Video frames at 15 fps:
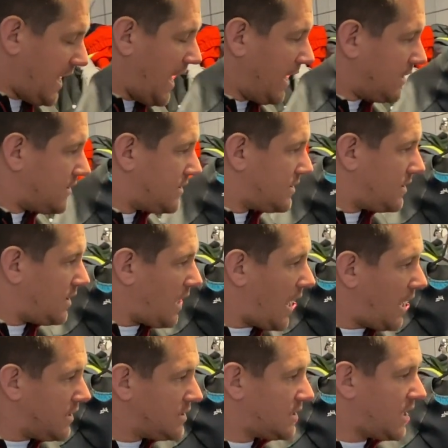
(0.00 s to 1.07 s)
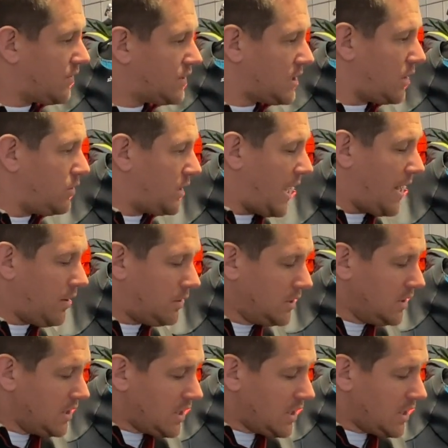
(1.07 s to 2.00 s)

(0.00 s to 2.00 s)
X skiff suit now,